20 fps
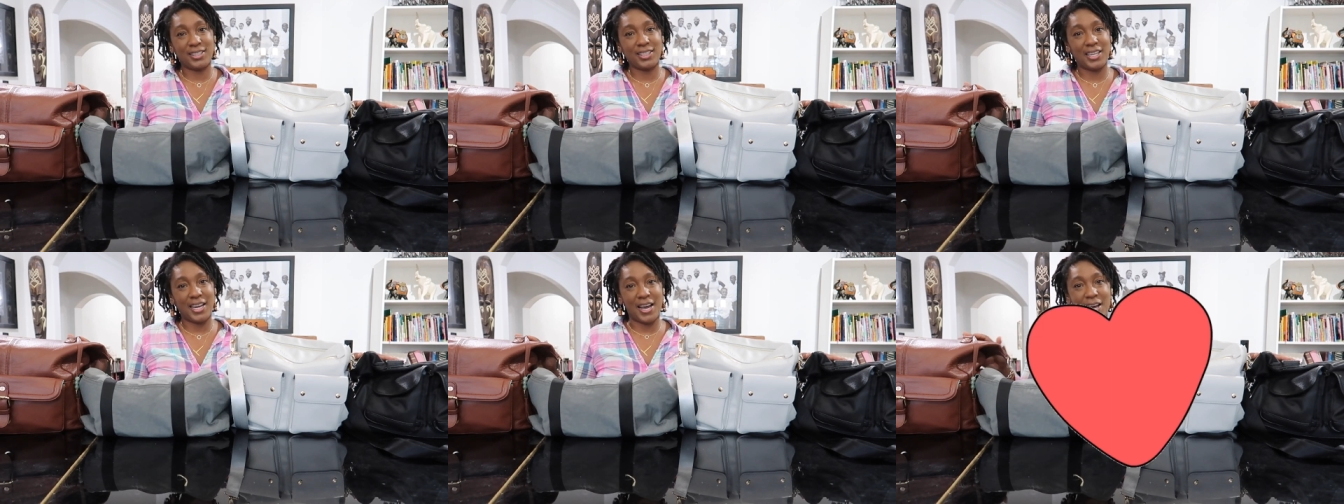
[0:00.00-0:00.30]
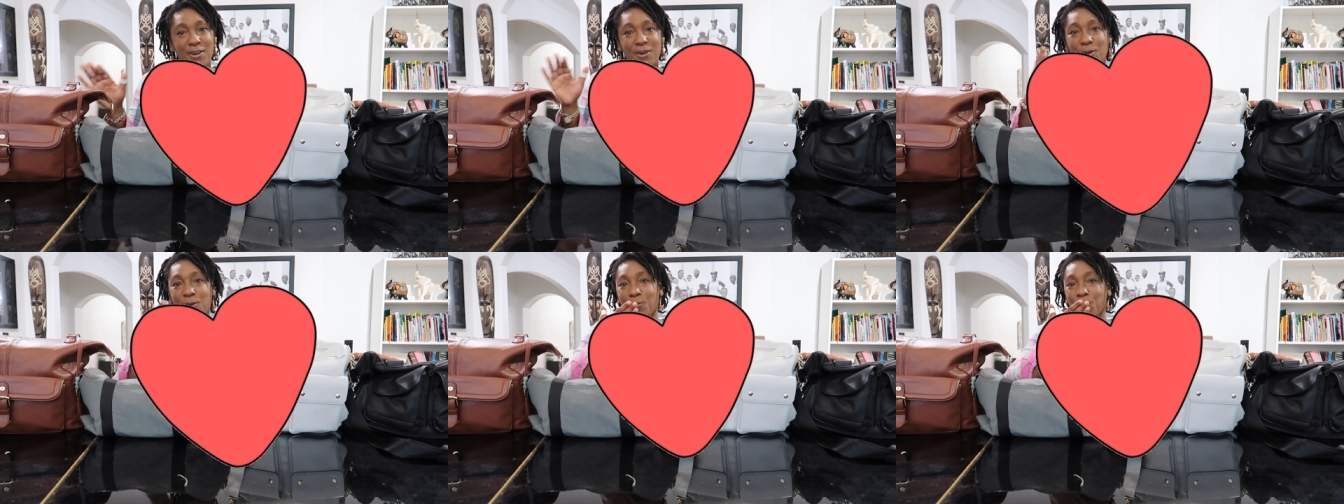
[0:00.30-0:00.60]

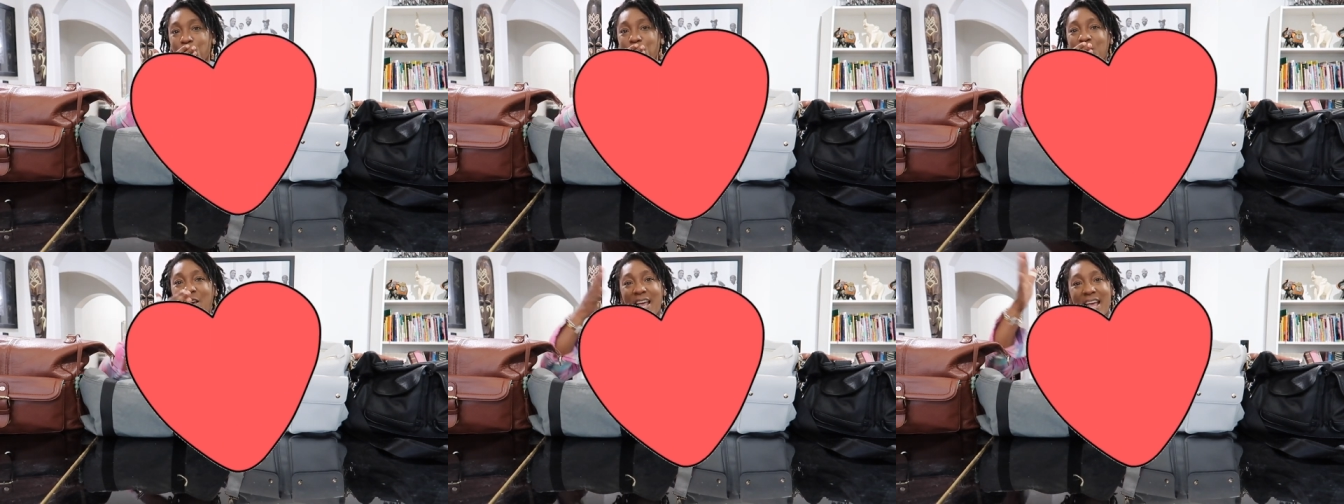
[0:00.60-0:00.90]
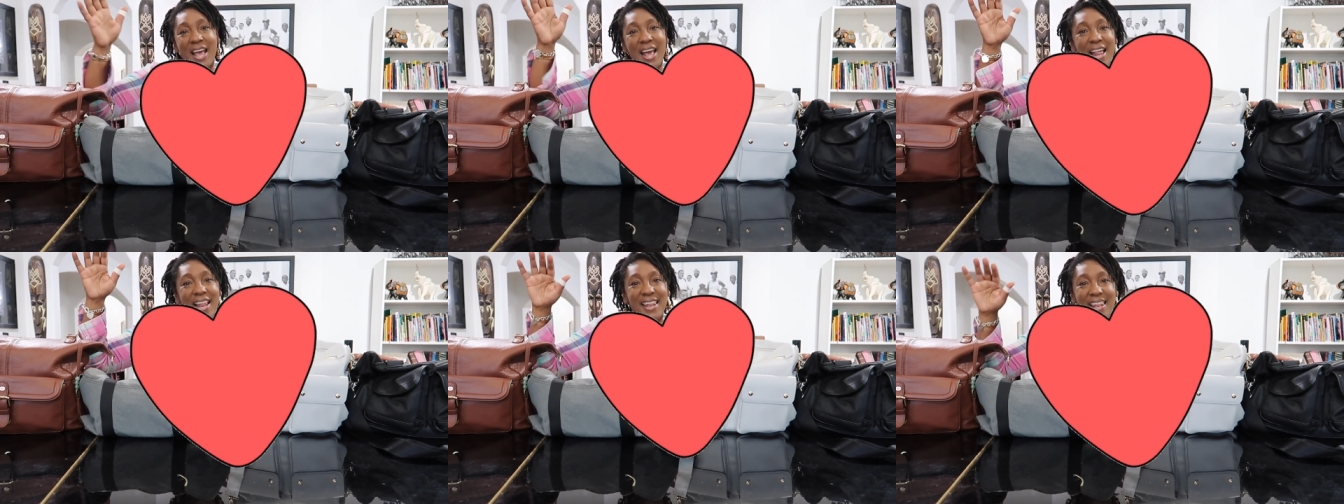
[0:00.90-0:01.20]
channel.
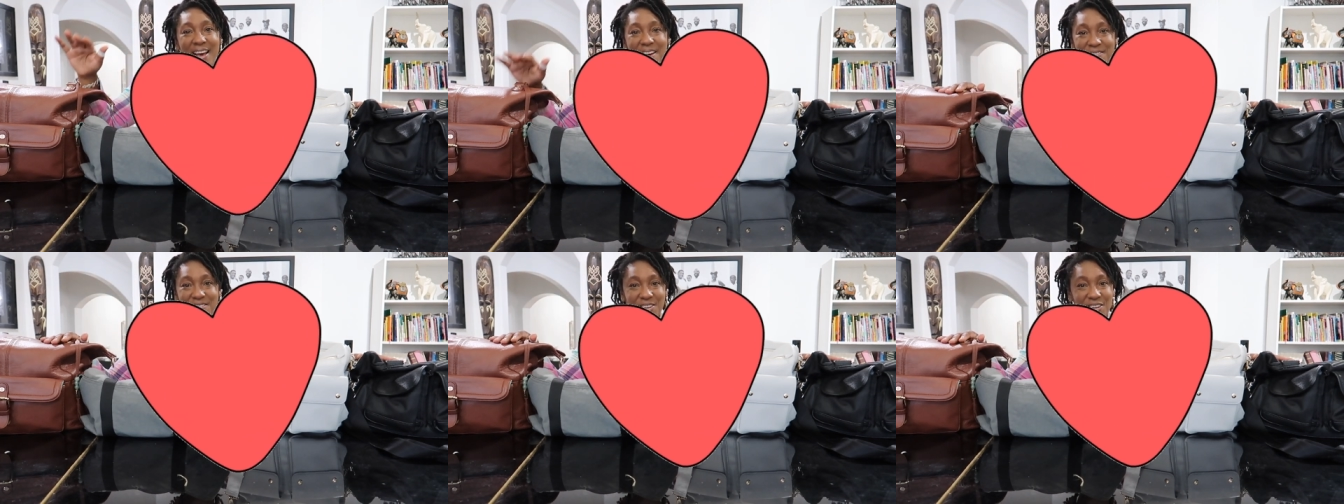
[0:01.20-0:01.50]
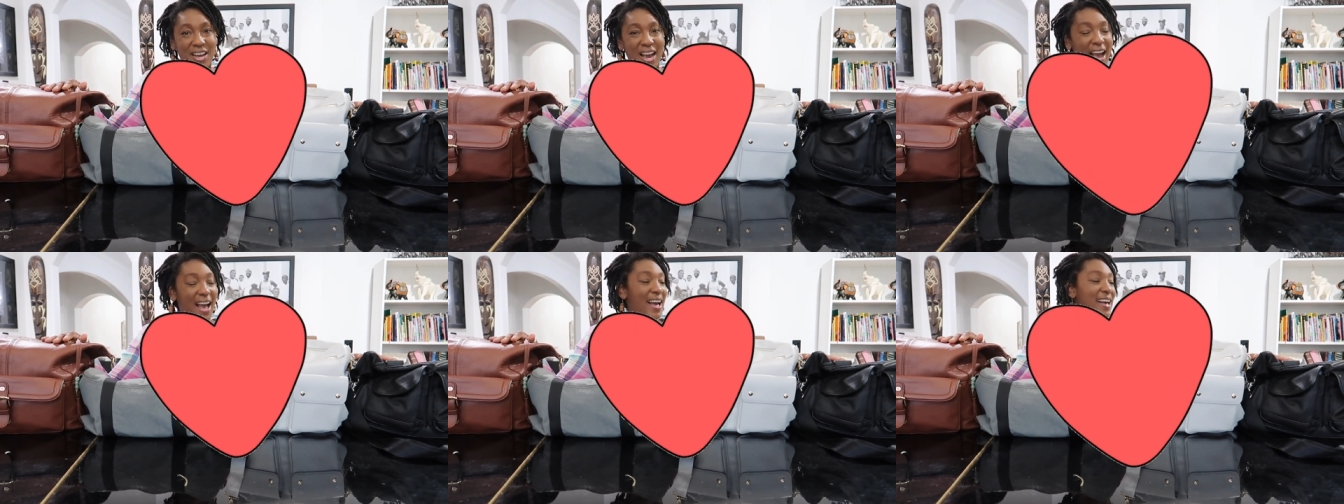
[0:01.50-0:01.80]
Love you
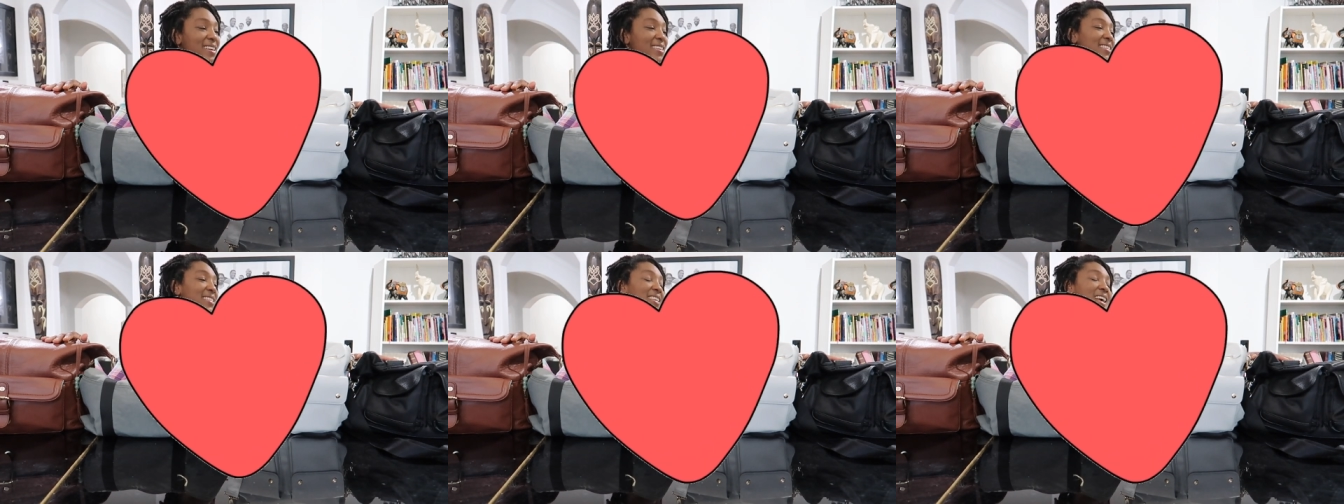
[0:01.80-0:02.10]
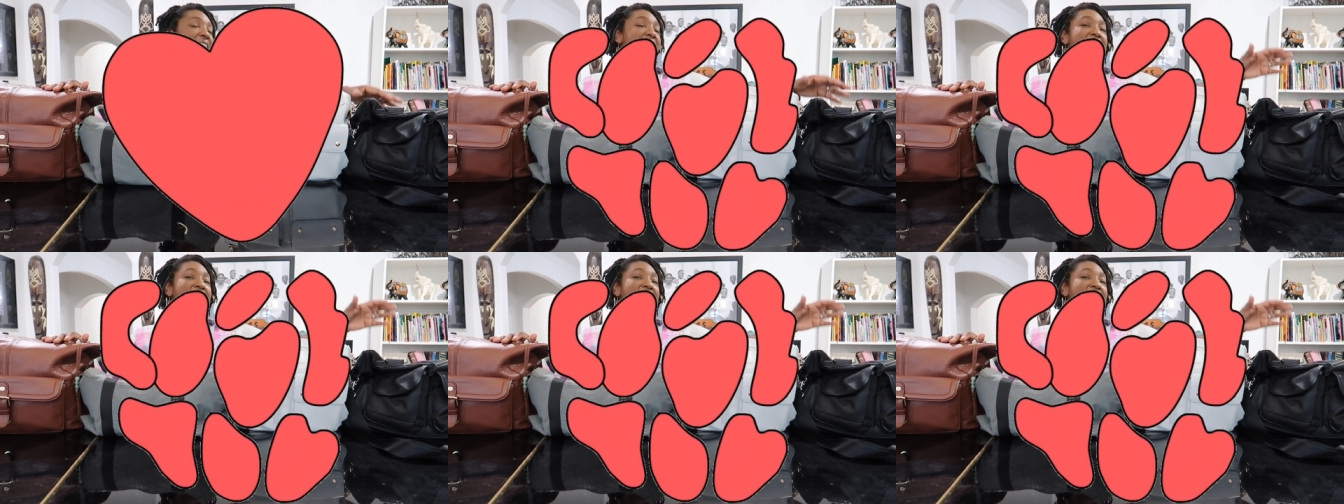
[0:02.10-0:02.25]
guys.